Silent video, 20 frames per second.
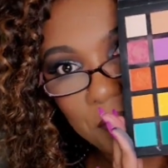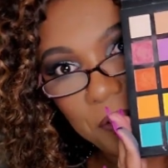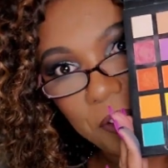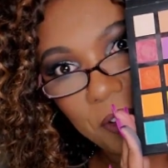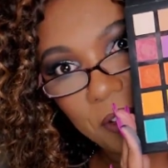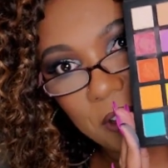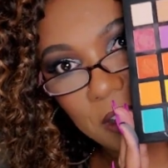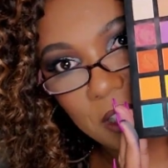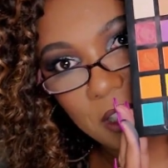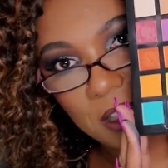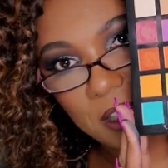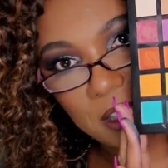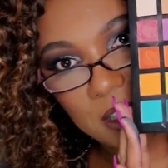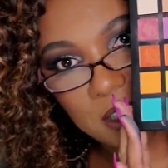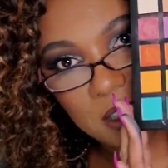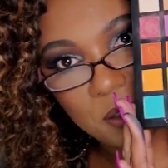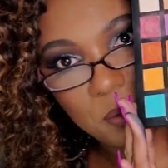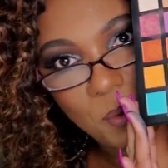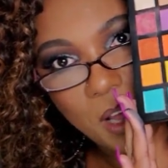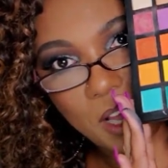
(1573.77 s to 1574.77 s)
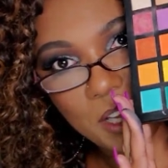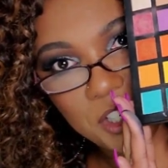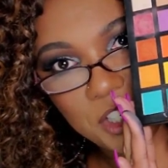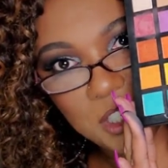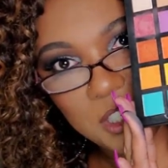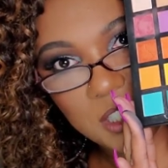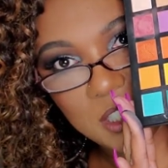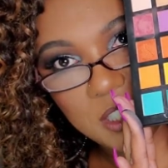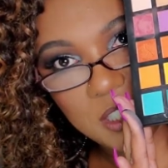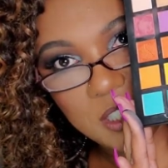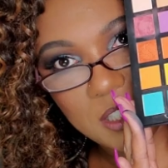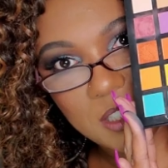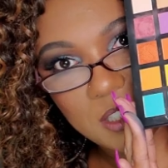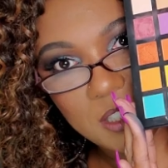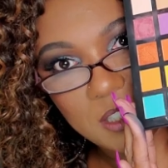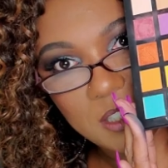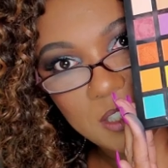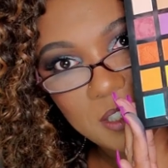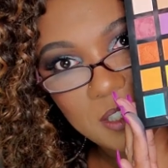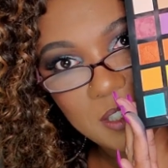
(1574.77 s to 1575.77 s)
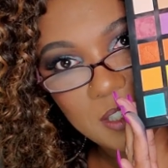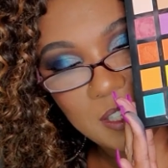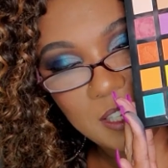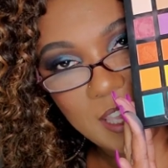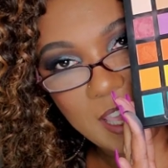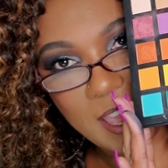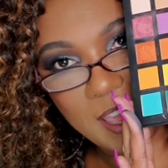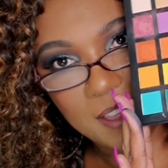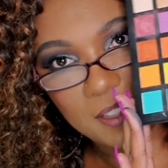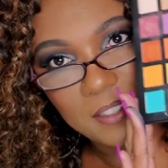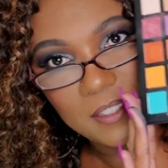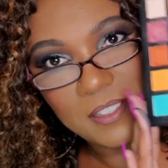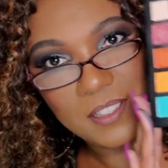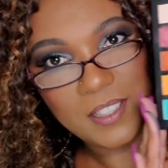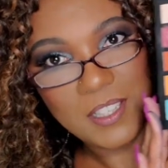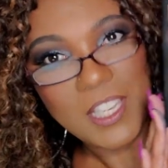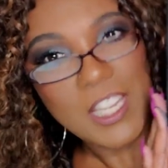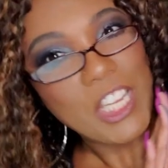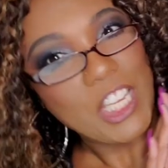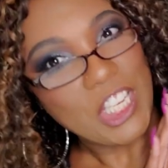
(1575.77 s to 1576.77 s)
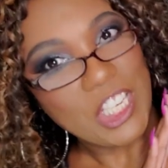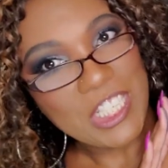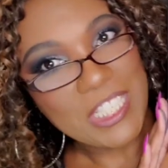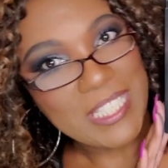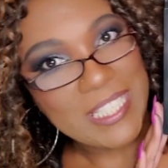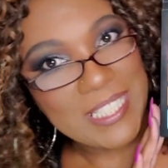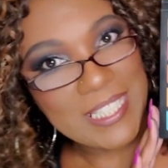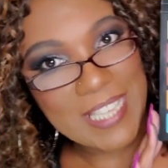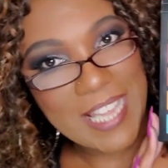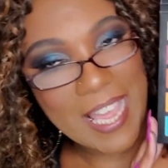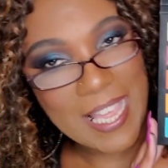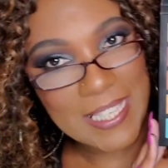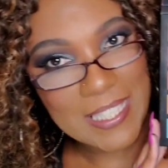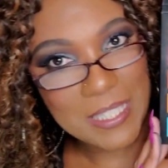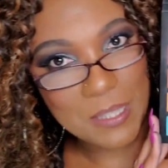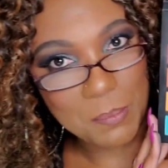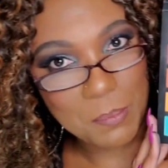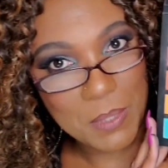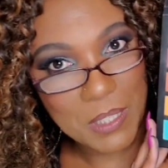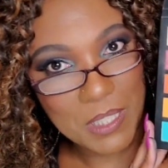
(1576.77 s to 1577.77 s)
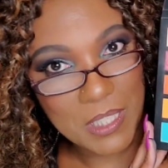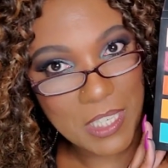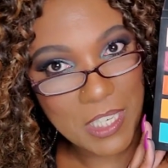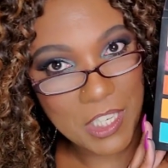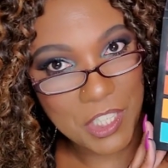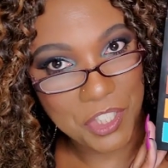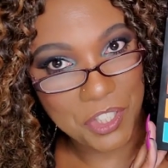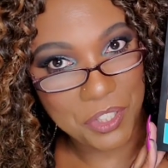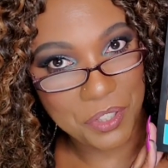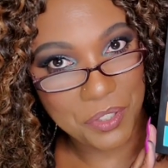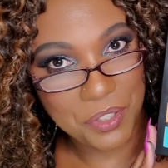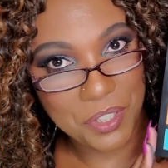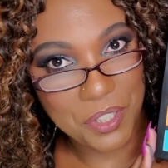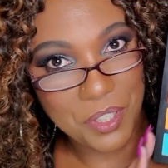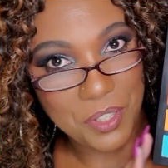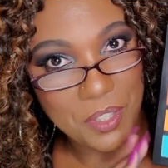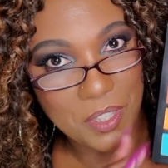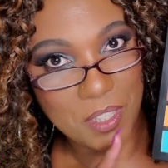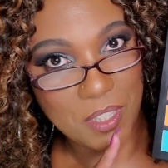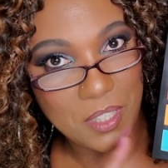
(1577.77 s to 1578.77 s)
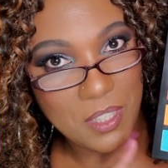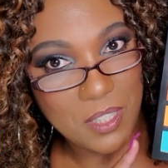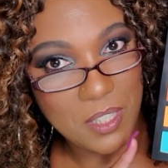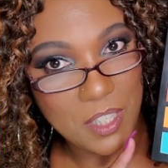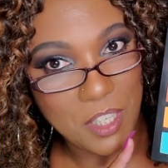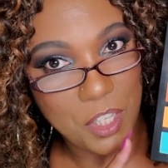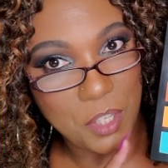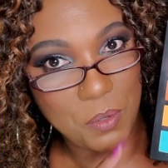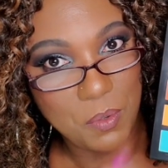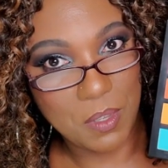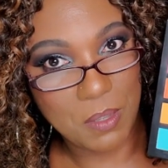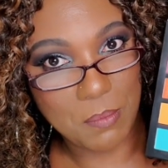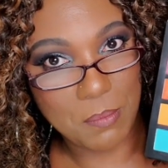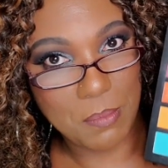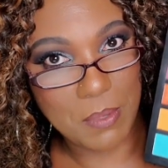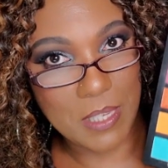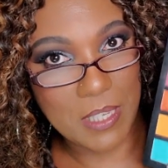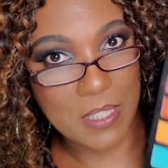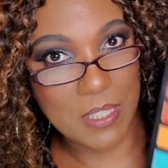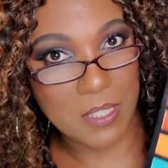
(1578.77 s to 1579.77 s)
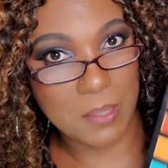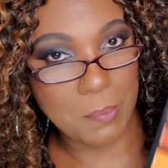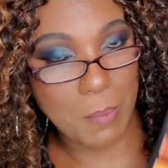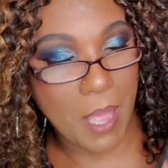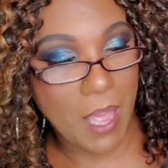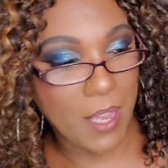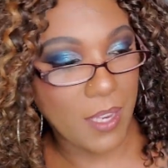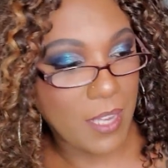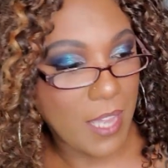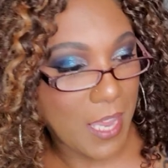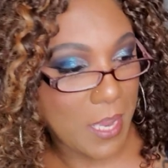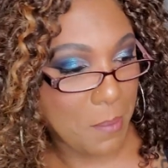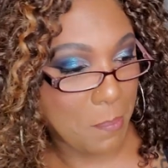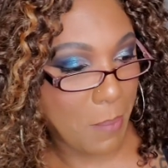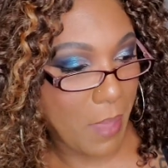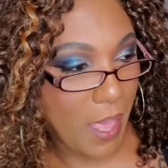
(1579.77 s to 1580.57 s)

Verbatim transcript: If you look at these swatches, yeah, she's got some potential. So this is the UCANBE Spotlight